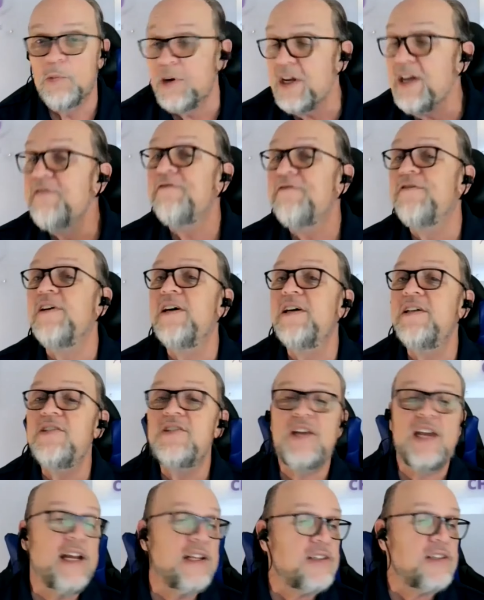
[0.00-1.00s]
refunds,
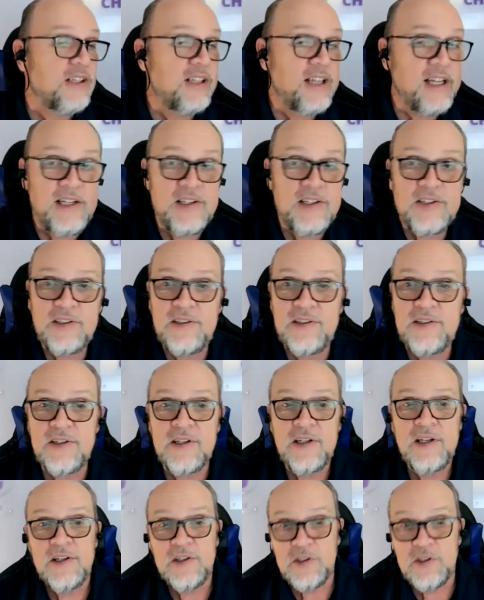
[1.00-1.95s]
cancellations,